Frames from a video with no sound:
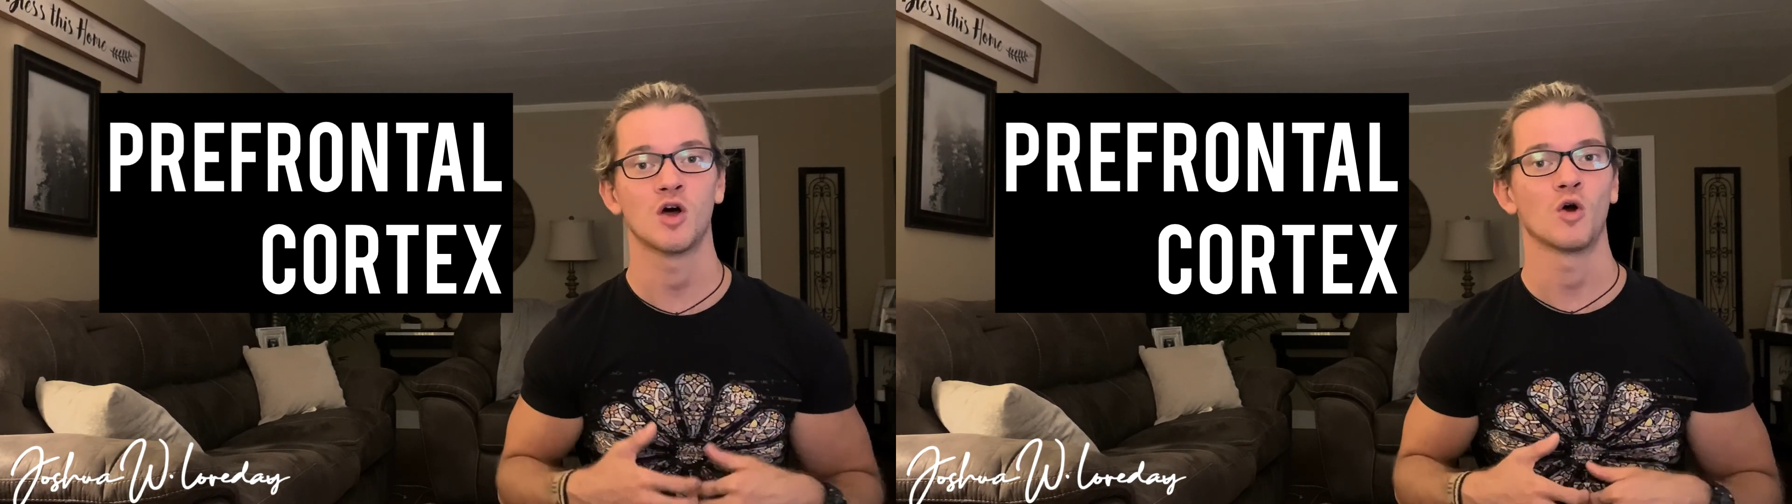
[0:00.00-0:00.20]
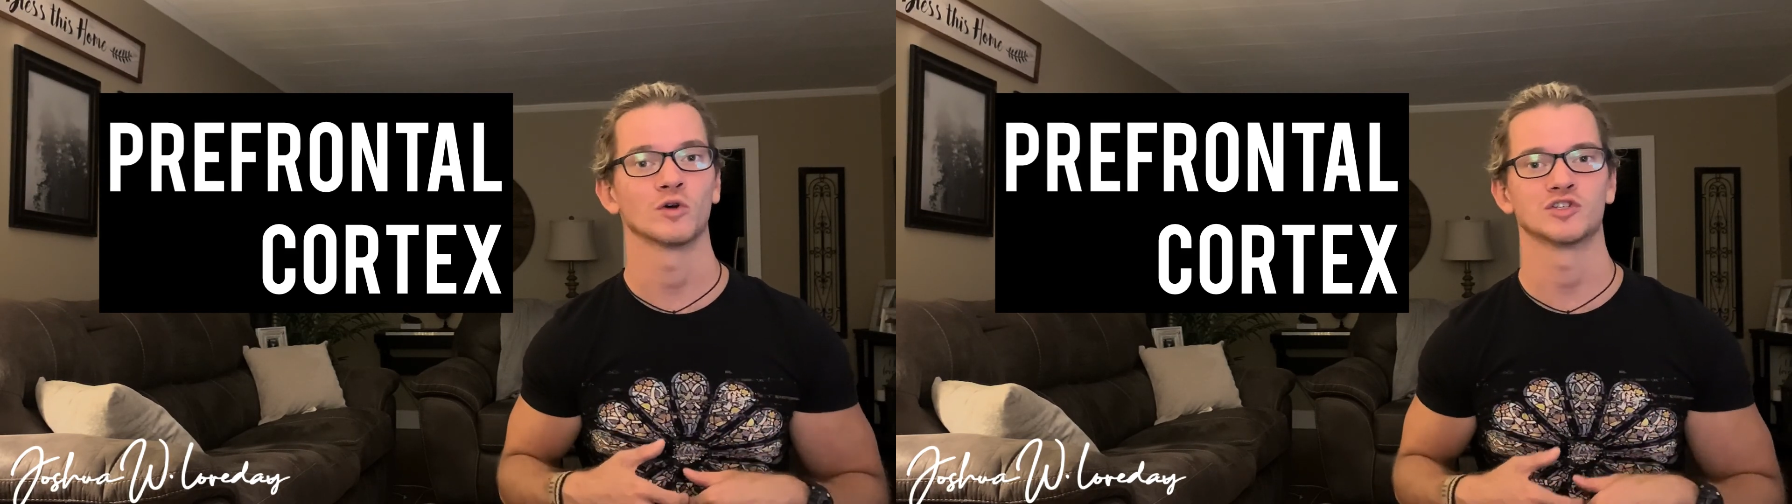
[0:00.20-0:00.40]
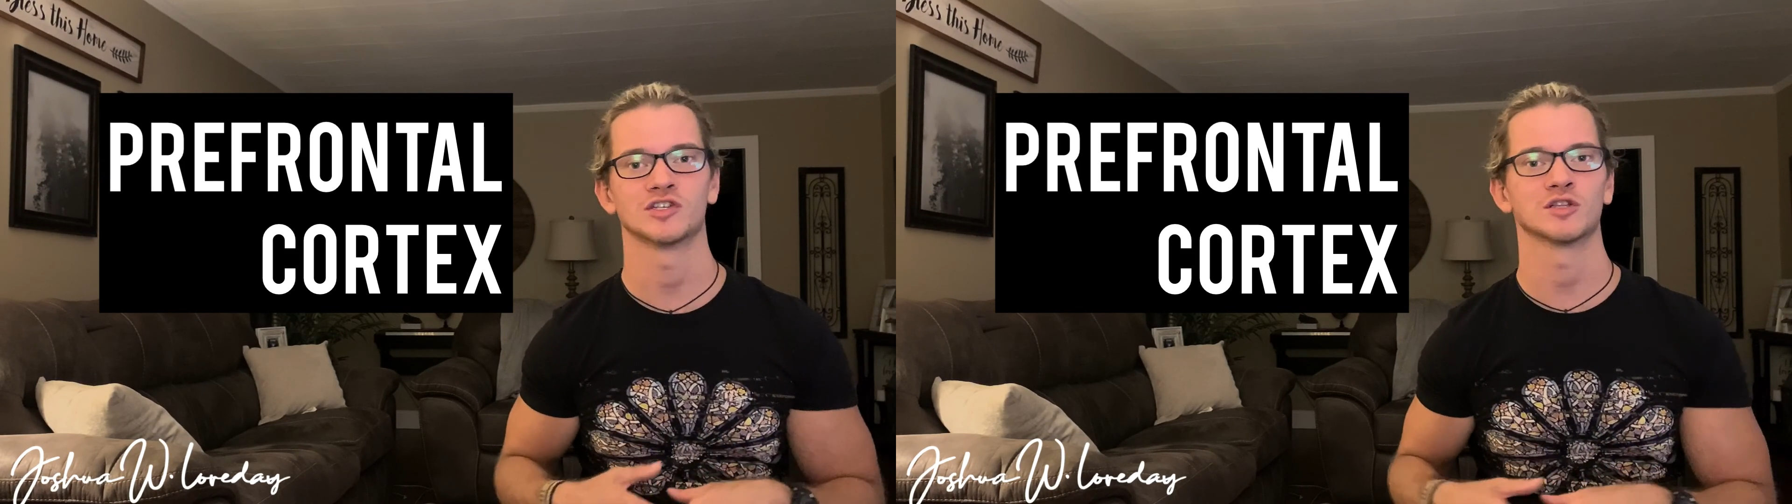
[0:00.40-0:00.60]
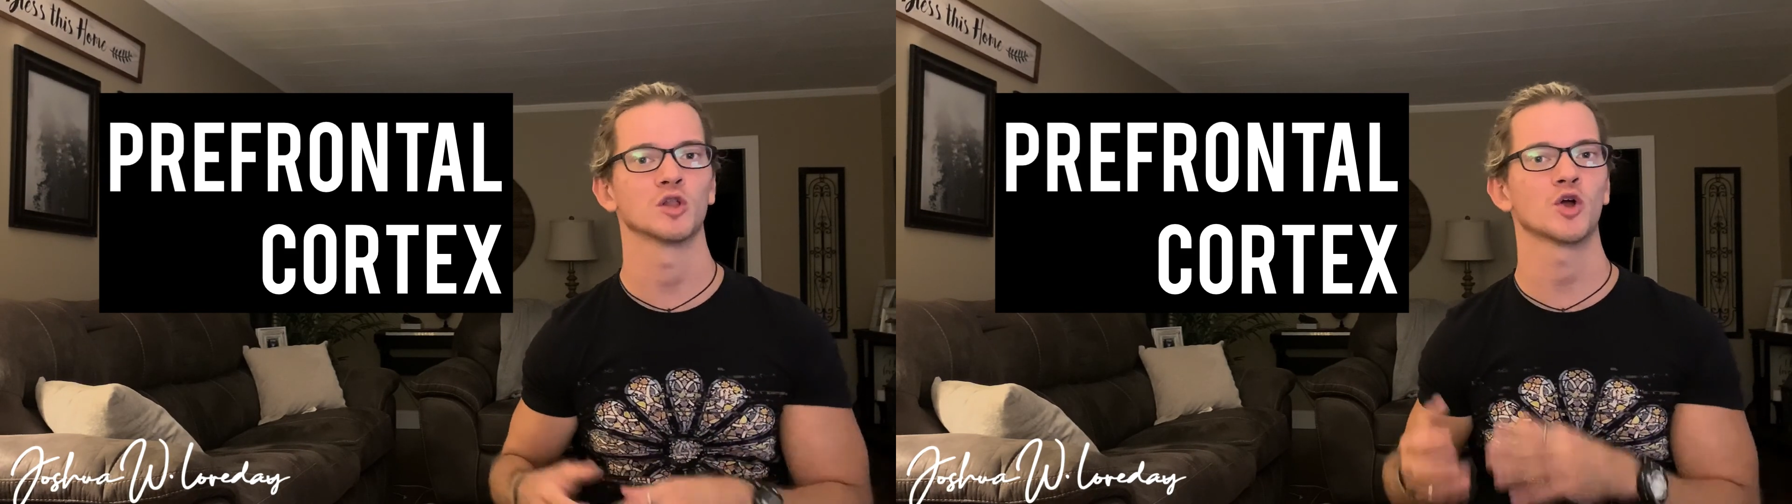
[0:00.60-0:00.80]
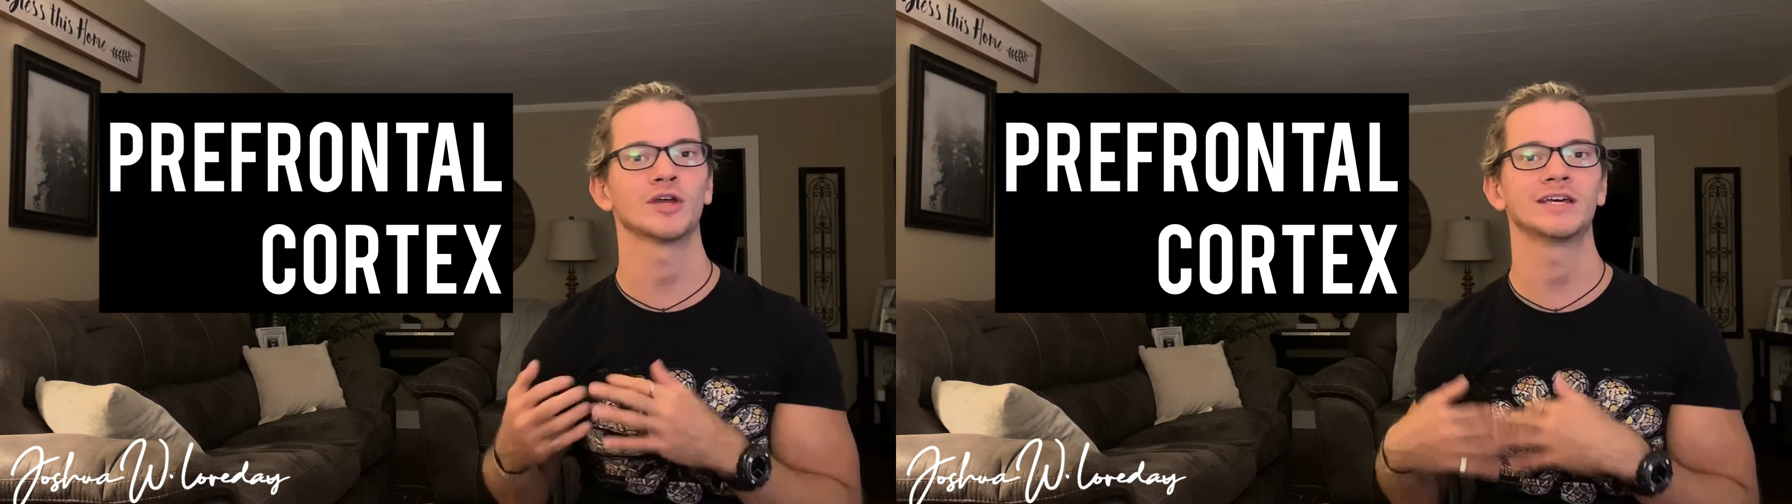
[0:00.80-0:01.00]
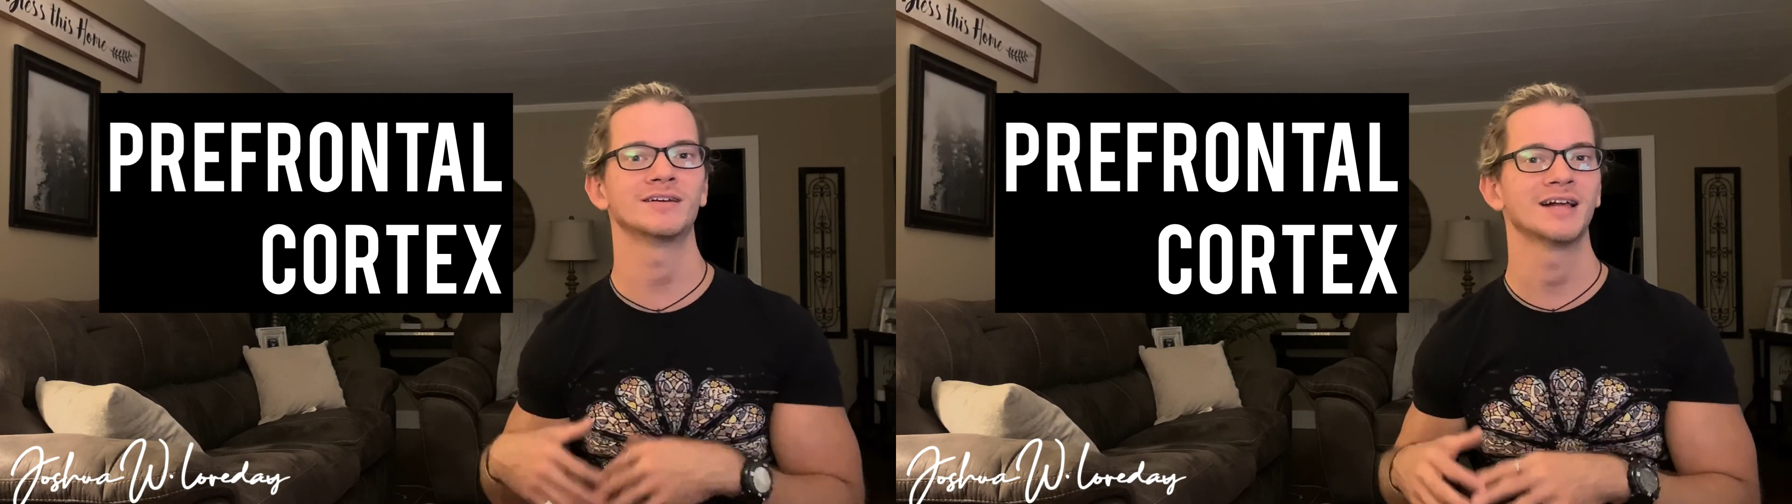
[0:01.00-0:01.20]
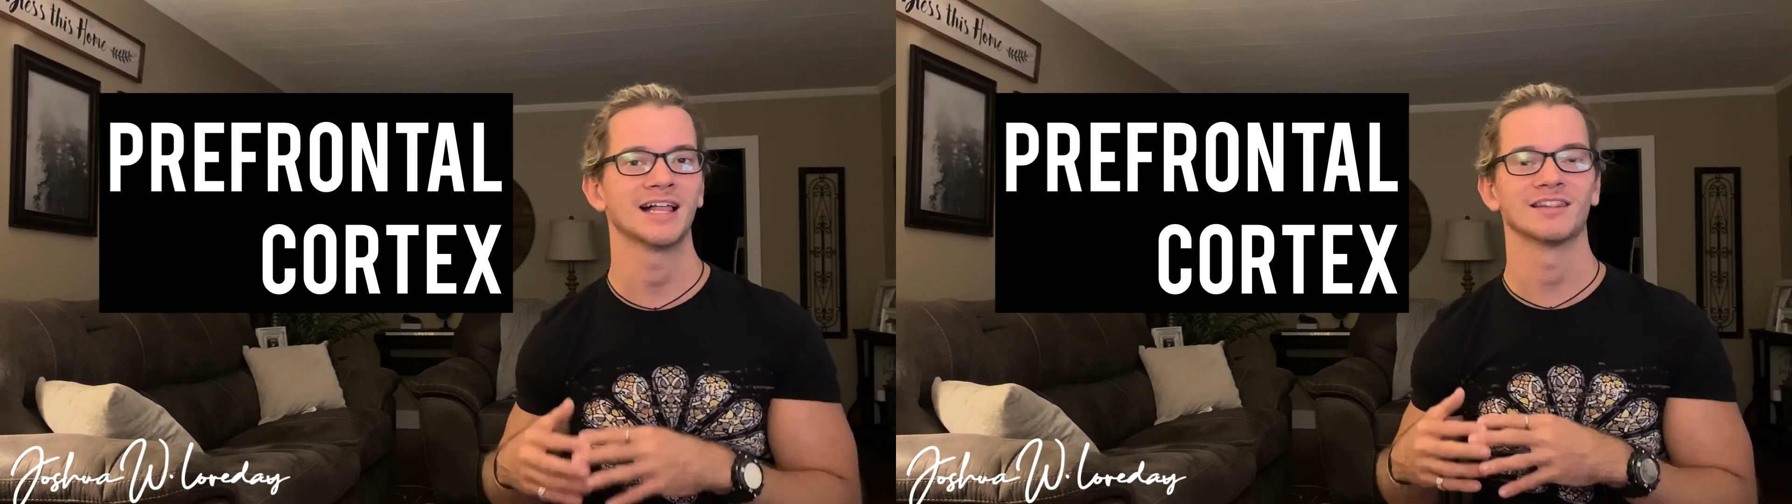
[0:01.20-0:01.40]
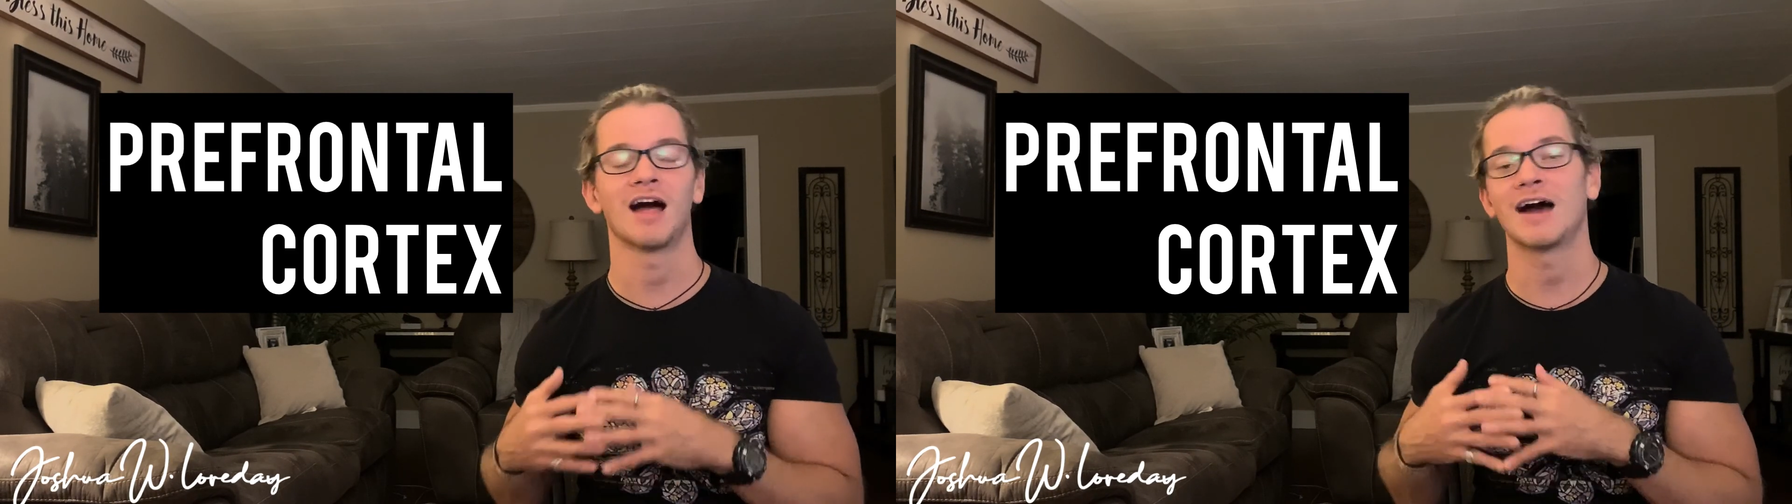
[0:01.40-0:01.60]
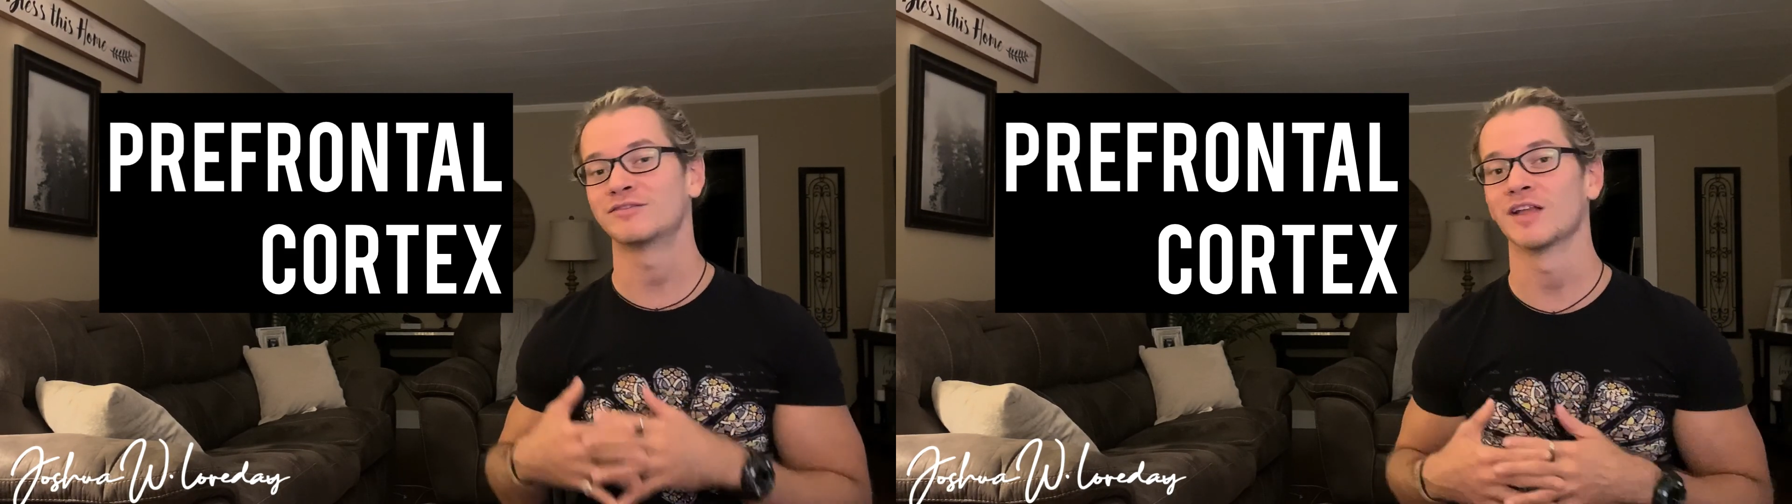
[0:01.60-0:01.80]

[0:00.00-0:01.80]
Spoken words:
or just learning life